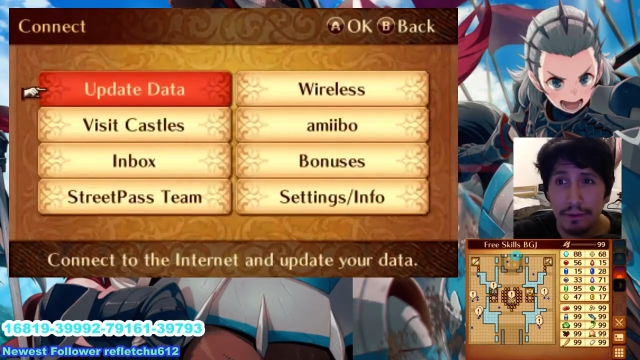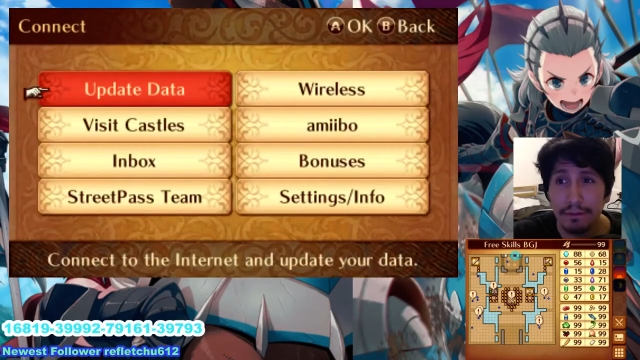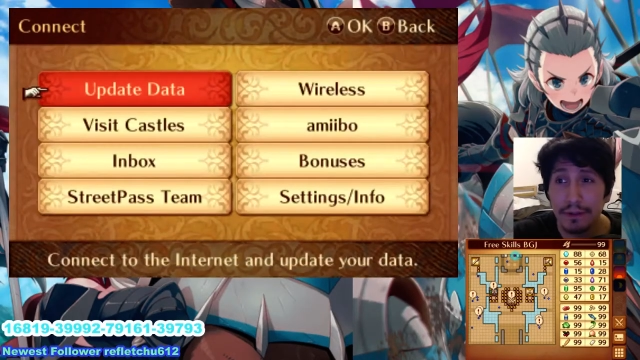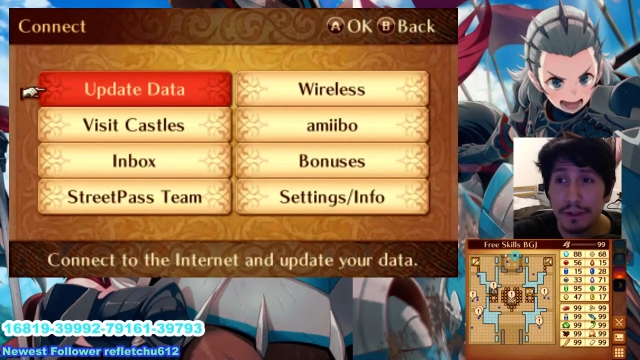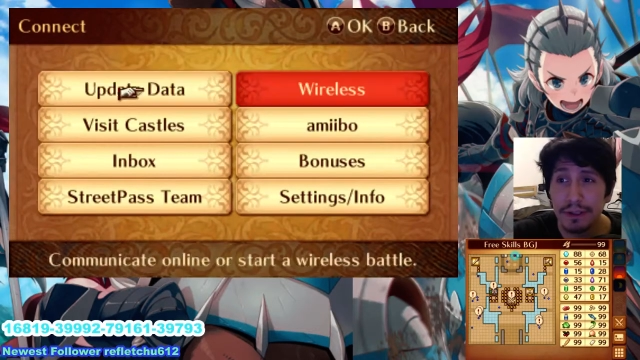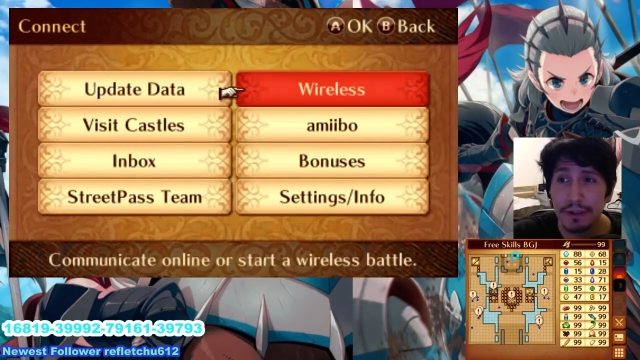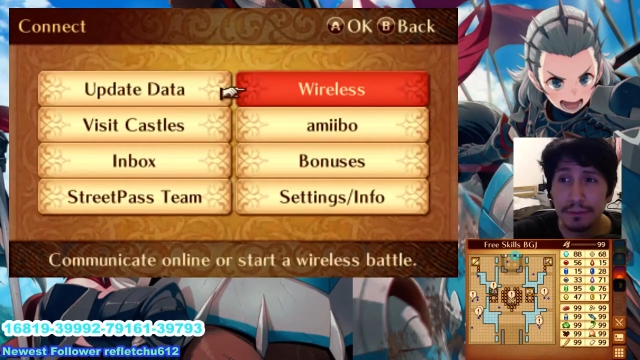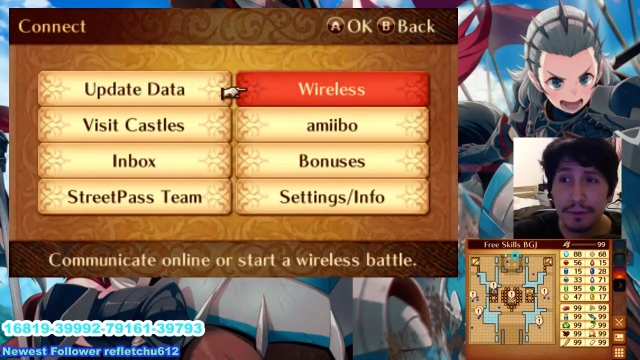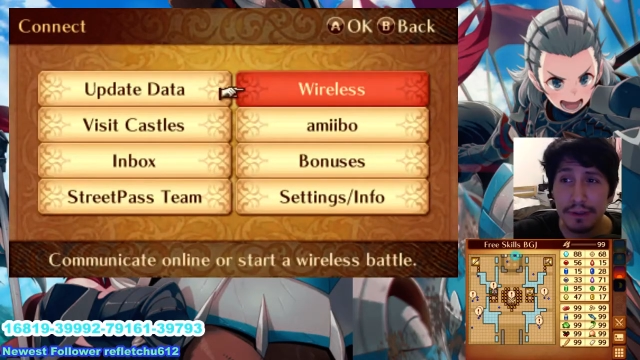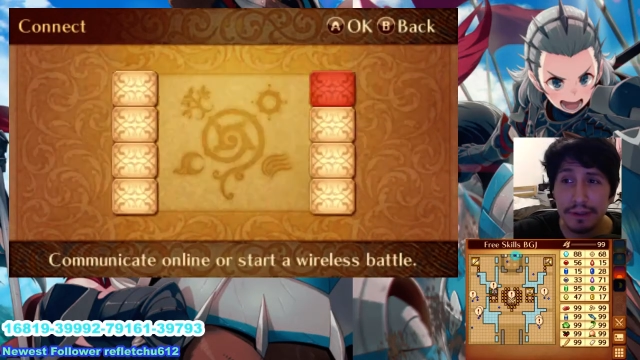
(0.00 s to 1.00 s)
Speaker 1: versus the
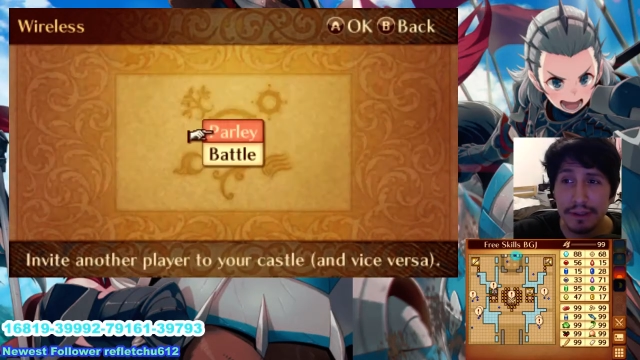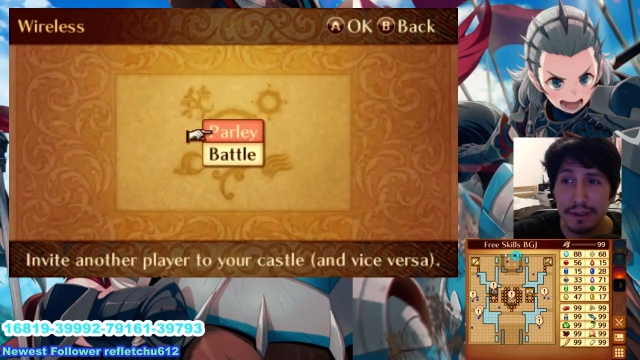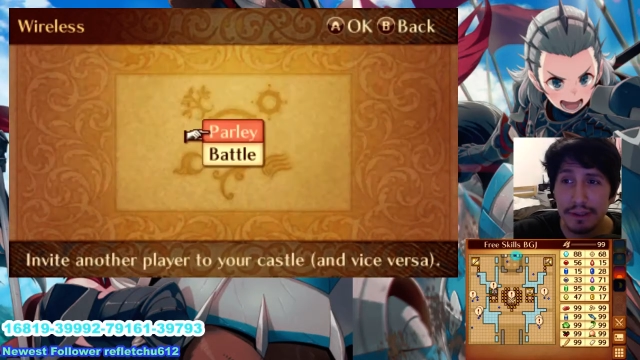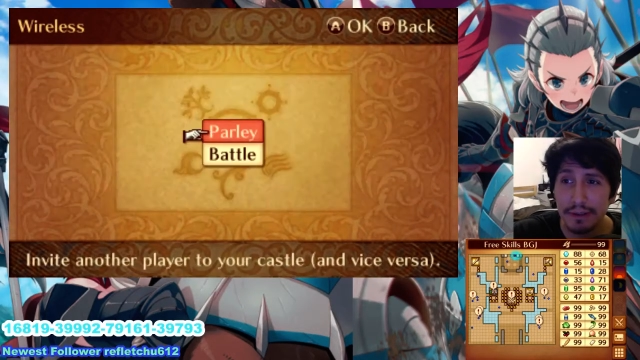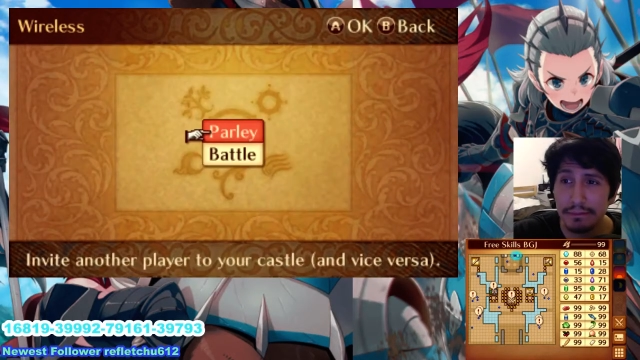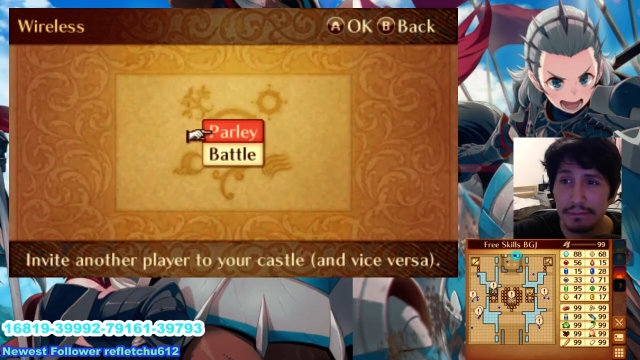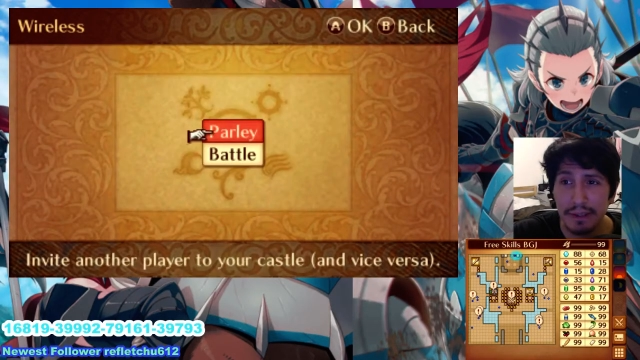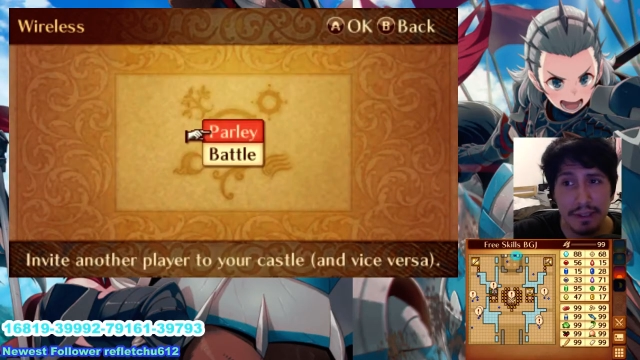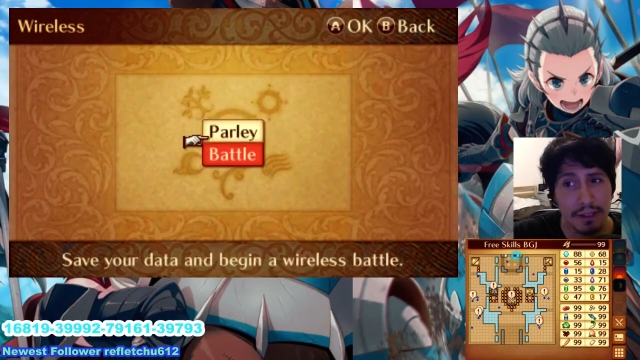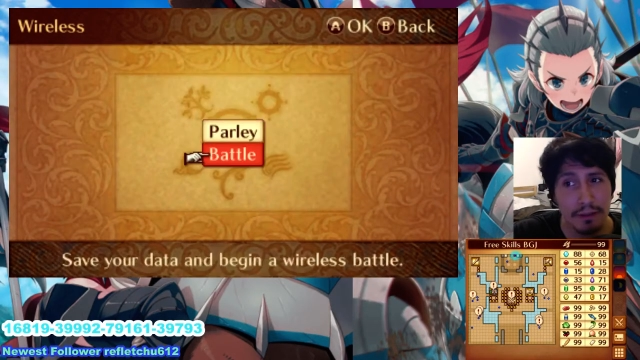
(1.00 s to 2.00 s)
World. So
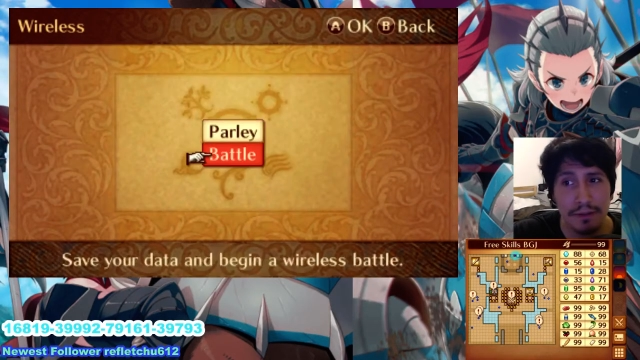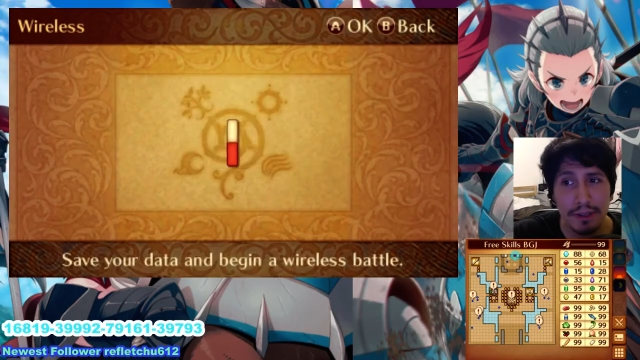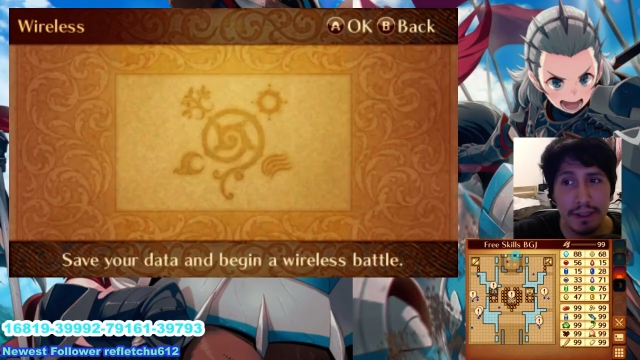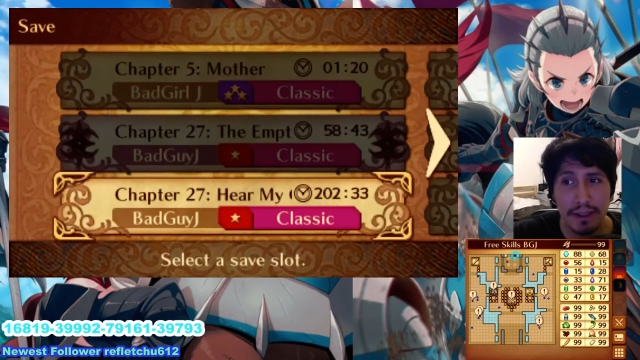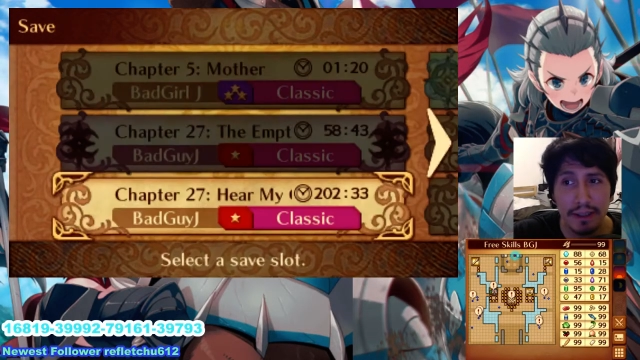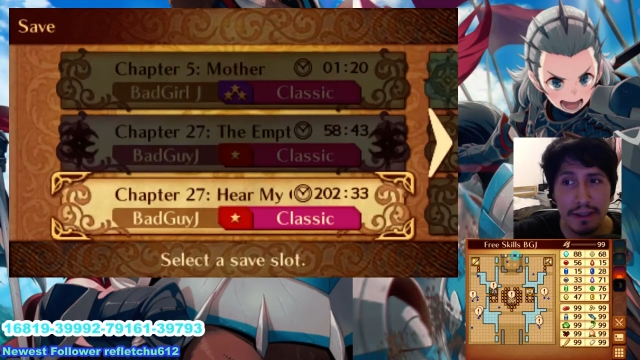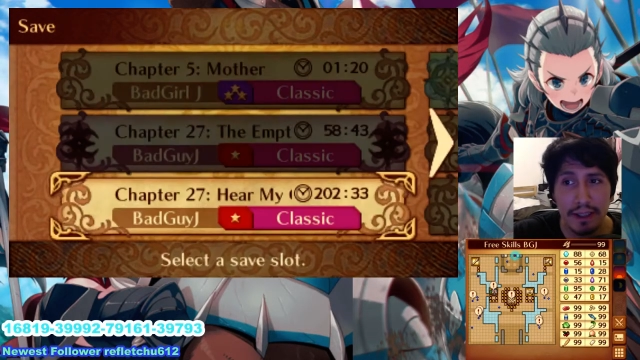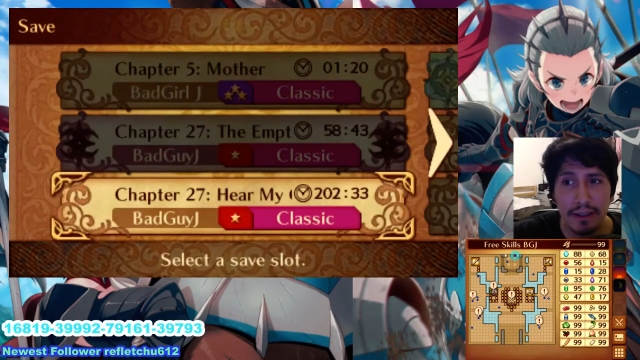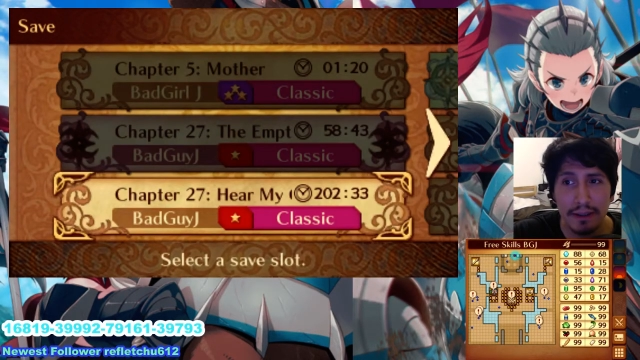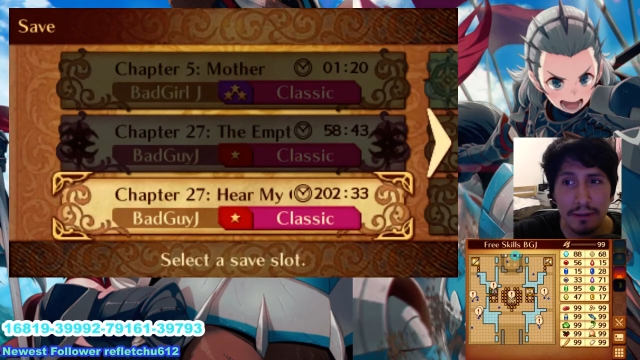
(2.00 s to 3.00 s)
let's go try to get
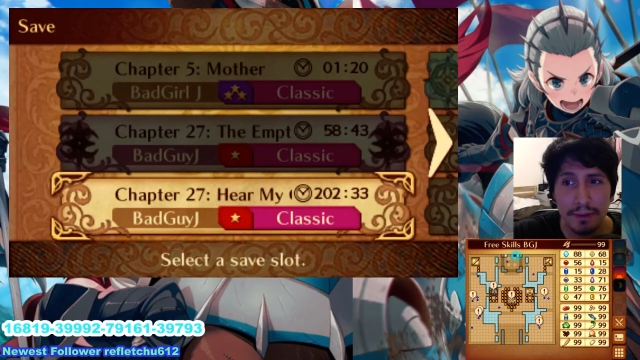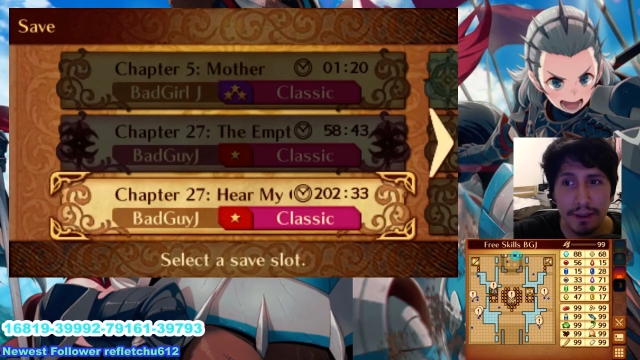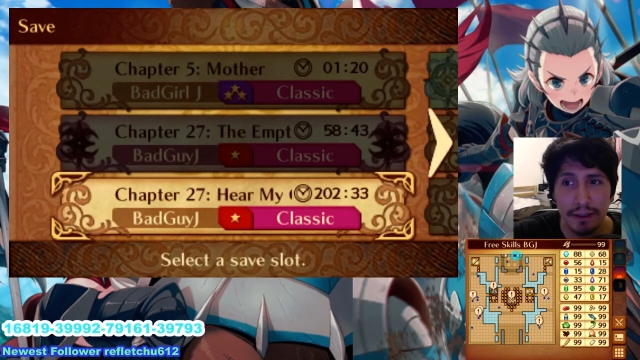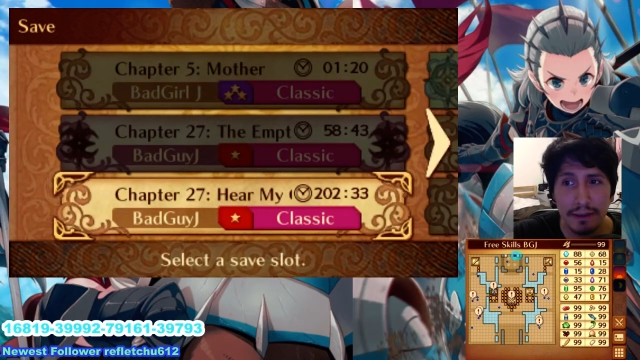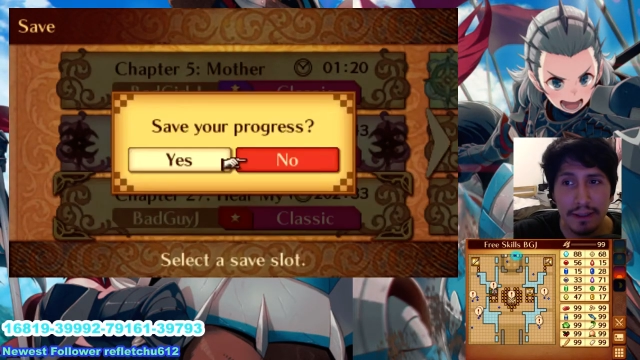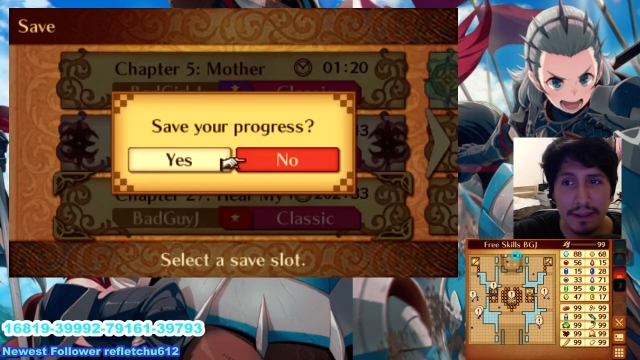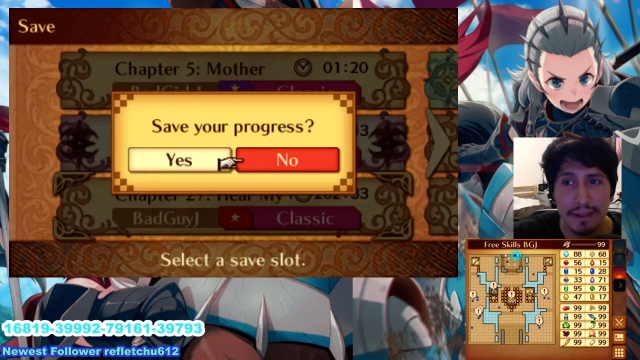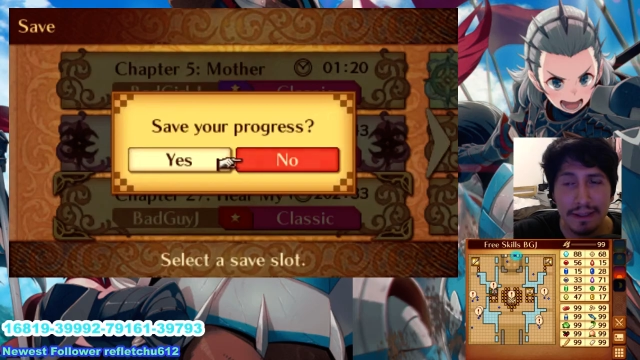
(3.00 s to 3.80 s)
that going. It's